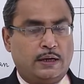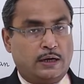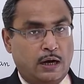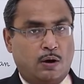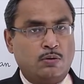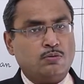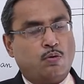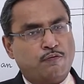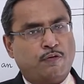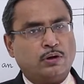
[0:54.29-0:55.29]
Now
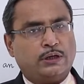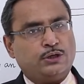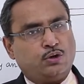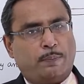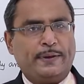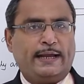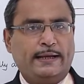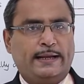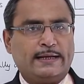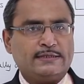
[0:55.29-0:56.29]
go for the topic
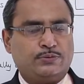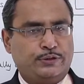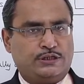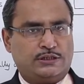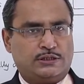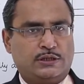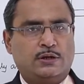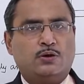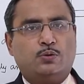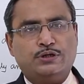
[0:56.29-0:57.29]
index which is
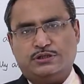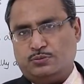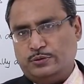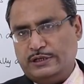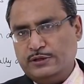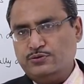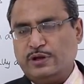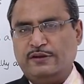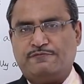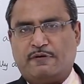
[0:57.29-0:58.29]
which we
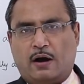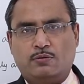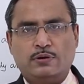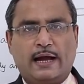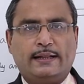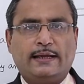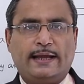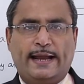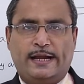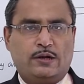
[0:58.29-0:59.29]
usually found at the
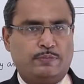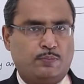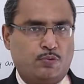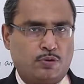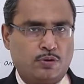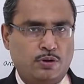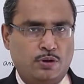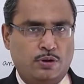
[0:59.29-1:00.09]
end of the book.